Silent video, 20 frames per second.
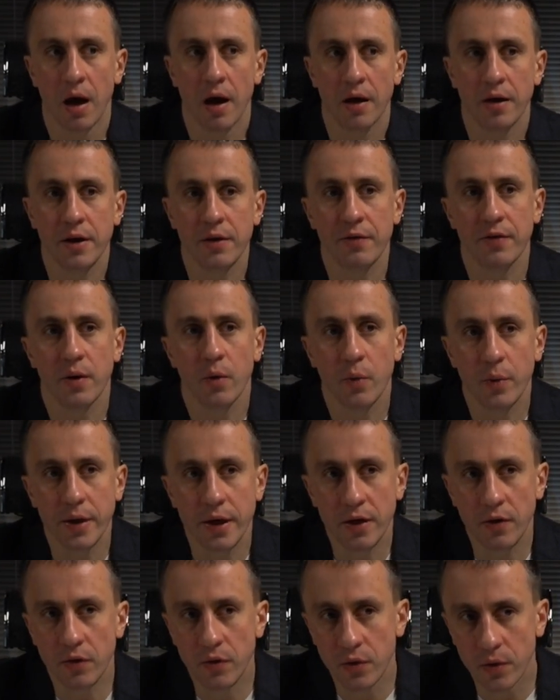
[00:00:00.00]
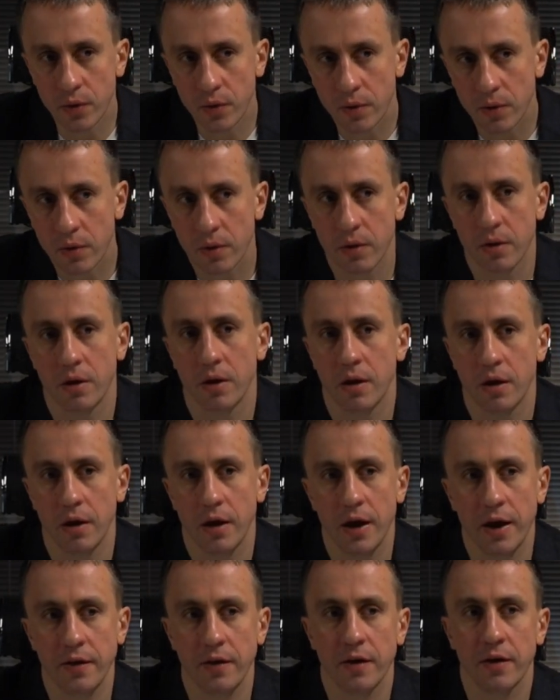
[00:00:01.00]
If we do
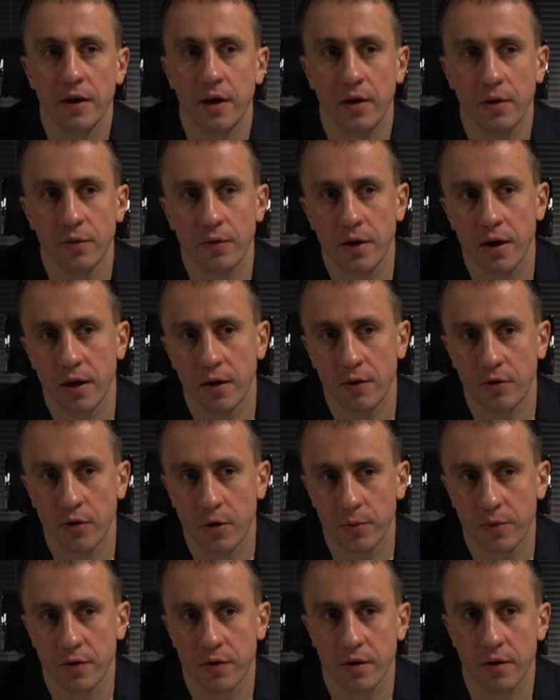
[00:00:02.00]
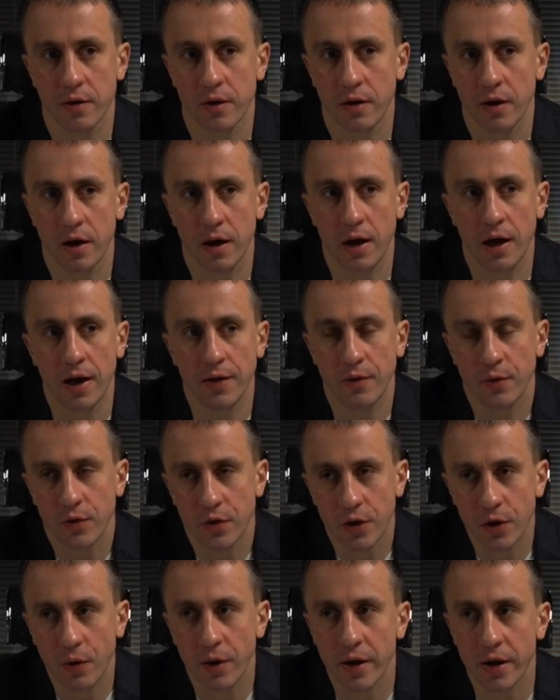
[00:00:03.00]
any kind of airdrops, I don't
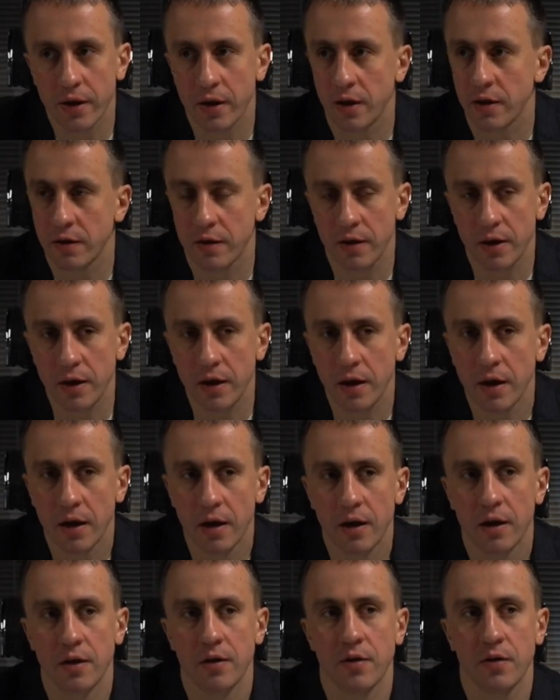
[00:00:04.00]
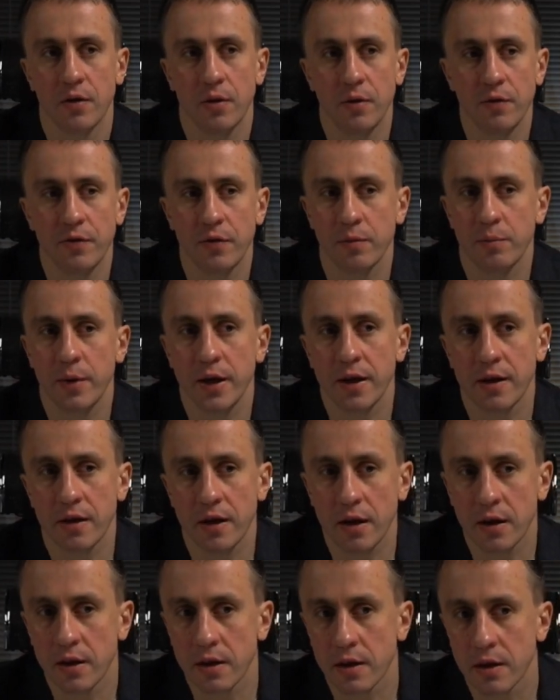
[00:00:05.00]
know, I can't say. So if it makes
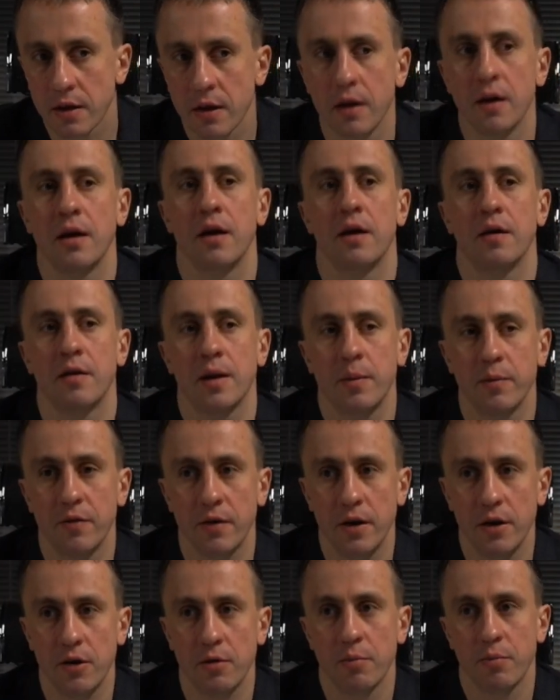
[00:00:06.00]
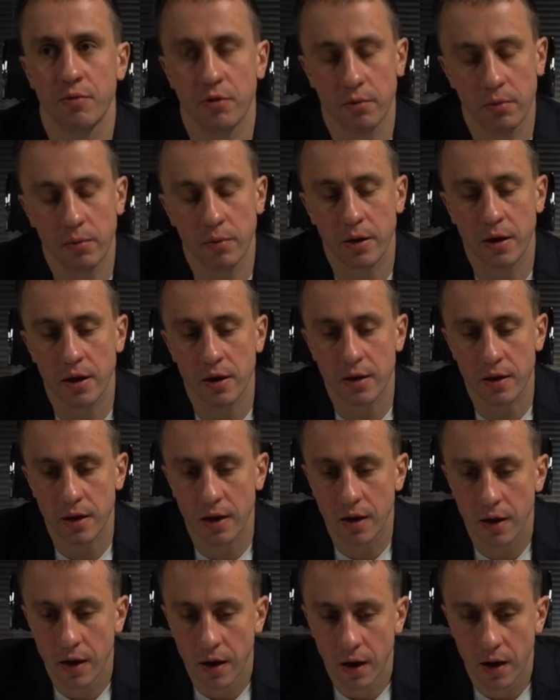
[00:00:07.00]
sense at some stage, probably yes.
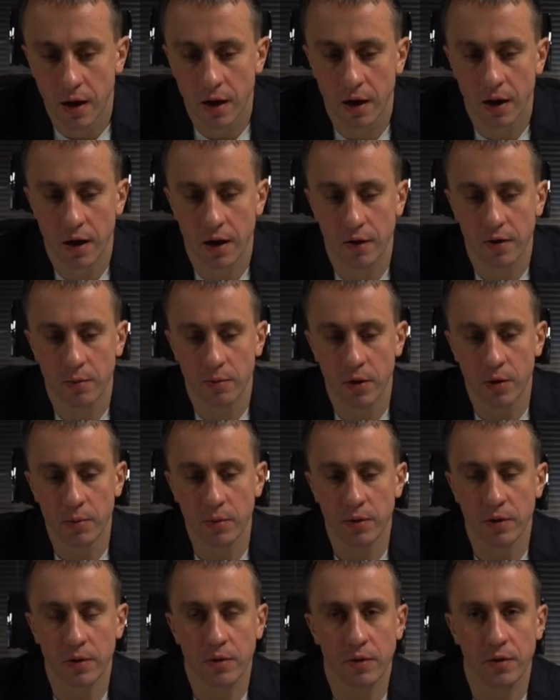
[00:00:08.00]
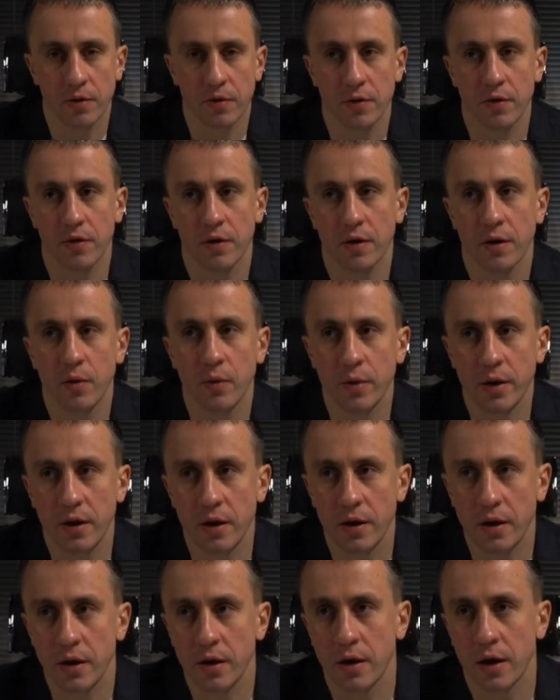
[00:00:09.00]
At the moment,
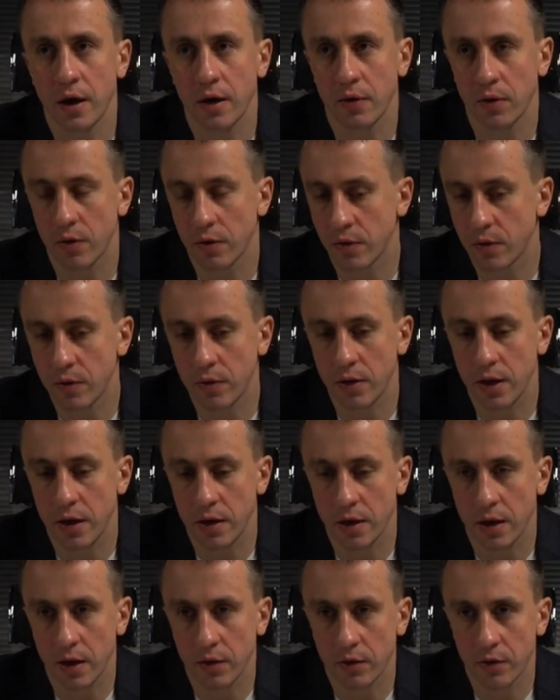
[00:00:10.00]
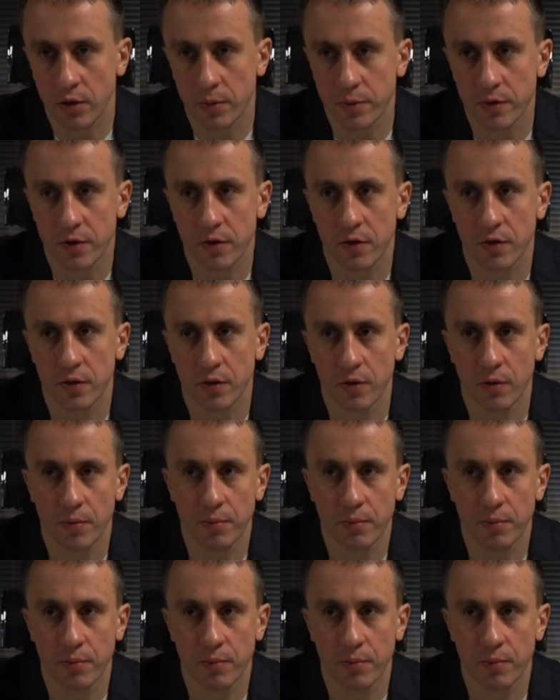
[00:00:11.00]
we are not doing any airdrops, so